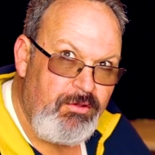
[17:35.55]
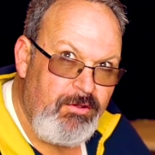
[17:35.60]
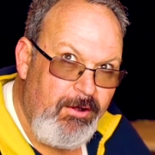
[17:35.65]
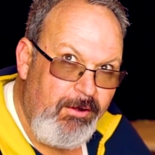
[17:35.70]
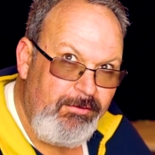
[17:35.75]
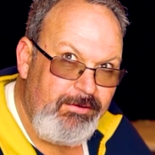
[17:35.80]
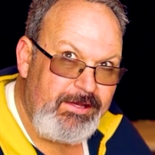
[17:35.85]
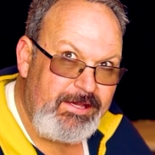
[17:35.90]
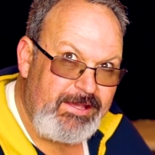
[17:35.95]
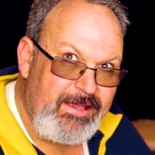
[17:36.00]

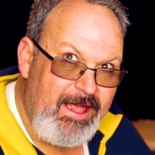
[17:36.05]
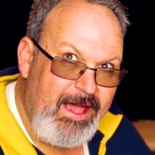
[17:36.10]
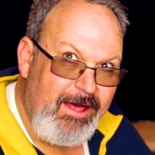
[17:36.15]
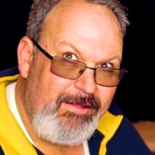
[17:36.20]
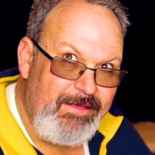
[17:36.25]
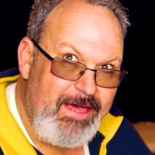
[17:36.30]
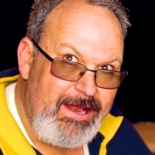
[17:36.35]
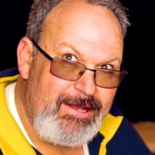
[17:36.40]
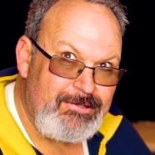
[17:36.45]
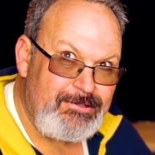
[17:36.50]
Holy cow,
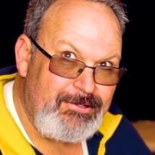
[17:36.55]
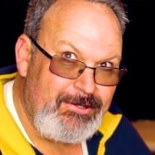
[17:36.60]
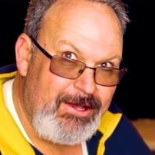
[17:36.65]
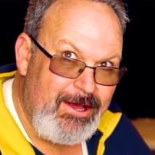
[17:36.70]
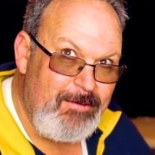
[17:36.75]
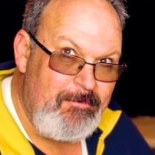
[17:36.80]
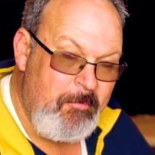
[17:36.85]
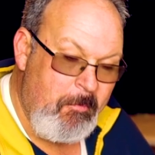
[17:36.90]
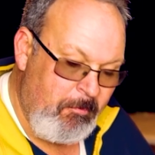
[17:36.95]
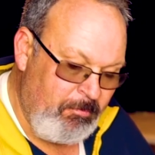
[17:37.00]
that is
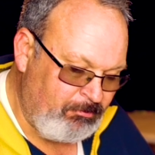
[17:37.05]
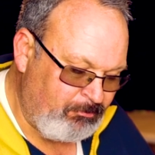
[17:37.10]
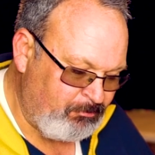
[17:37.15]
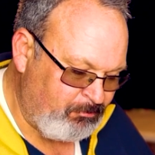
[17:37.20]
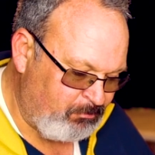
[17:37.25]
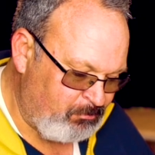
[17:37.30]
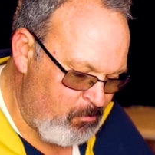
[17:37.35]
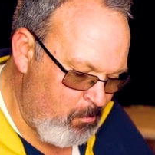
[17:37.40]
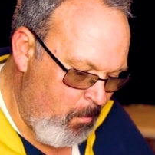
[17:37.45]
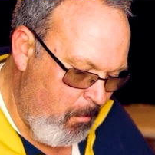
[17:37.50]
good.
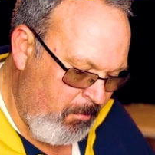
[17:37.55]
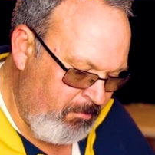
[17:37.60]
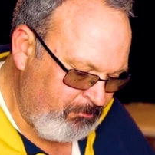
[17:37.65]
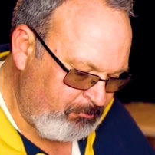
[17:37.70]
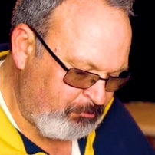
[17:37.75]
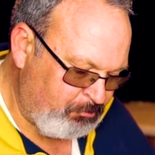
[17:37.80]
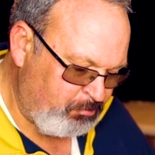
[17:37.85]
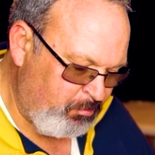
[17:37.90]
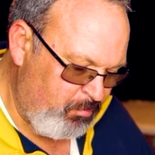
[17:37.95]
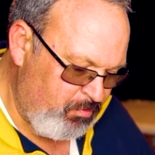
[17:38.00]

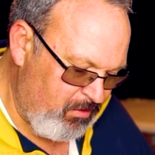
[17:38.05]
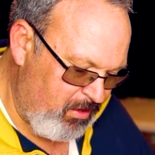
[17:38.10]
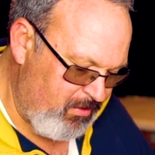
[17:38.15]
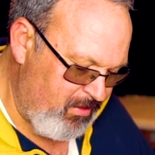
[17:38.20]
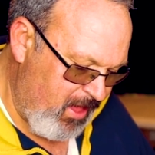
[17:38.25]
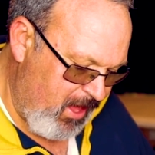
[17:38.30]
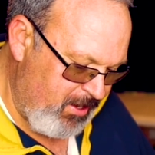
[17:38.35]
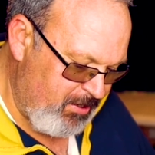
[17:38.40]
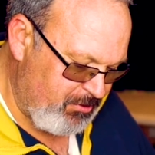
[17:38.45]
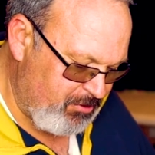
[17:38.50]

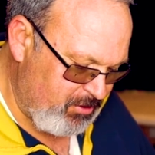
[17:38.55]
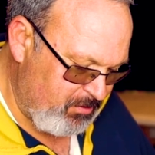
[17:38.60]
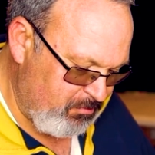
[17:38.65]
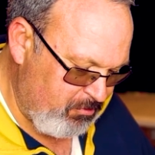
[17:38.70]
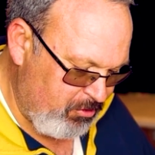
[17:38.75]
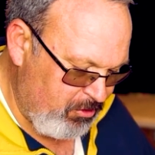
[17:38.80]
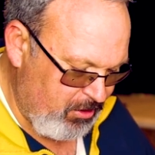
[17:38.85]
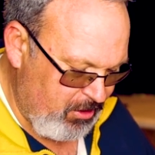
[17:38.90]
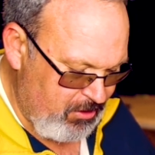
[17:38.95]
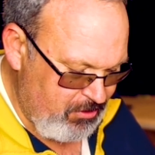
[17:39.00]
That is
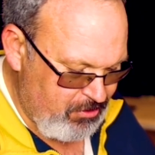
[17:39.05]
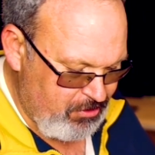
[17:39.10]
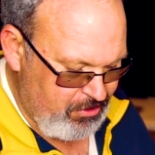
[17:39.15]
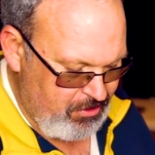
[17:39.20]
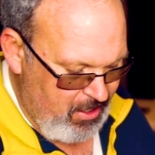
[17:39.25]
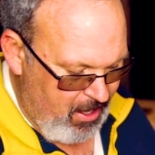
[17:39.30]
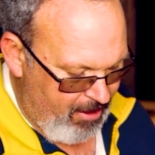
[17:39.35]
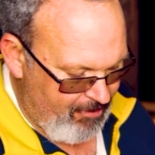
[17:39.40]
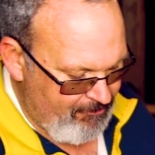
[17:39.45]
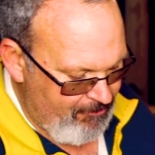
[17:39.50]
some good
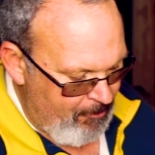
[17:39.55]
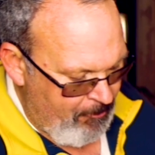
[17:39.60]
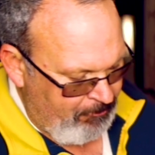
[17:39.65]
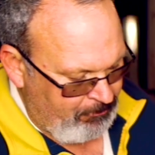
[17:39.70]
stuff.